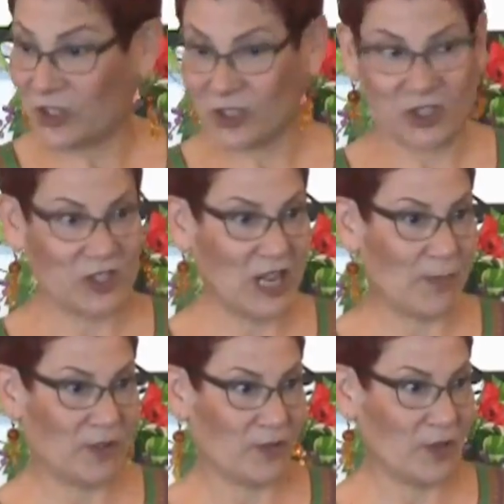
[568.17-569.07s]
This doesn't
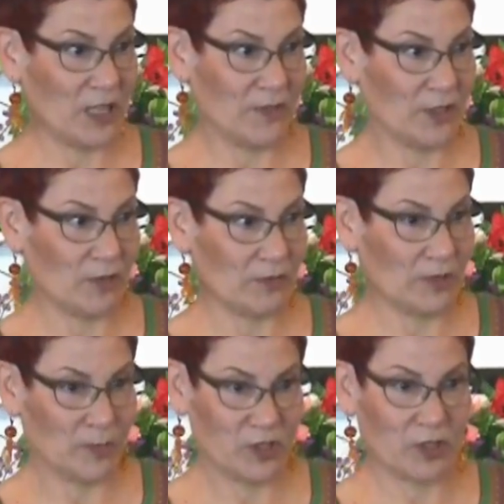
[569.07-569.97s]
happen for any of you.
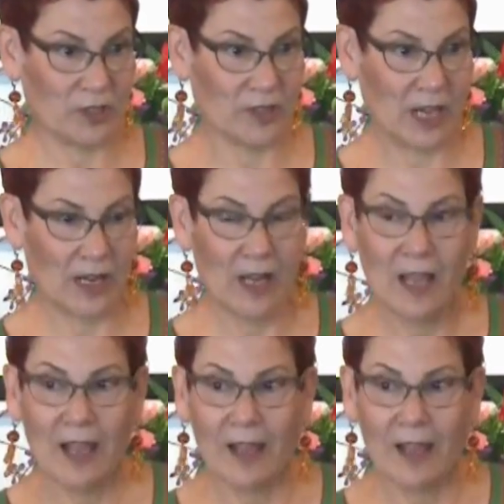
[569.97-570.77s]
I'm certain of that.